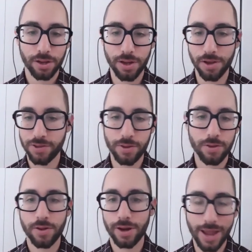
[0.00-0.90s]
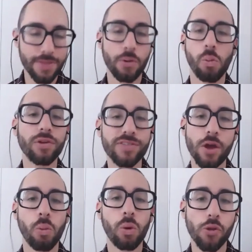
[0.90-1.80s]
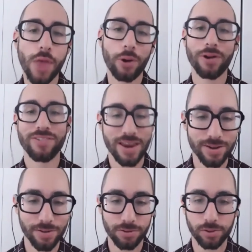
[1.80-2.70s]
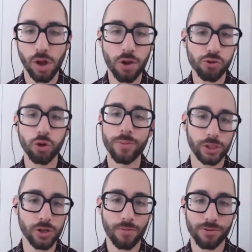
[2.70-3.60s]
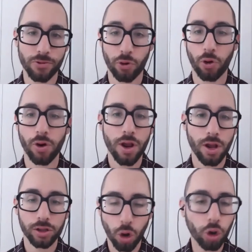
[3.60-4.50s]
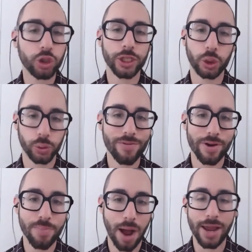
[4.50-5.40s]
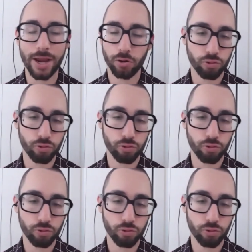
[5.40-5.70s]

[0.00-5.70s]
Because mm-hmm. again, what's their, what are their incentives? Law school admission officers are largely driven by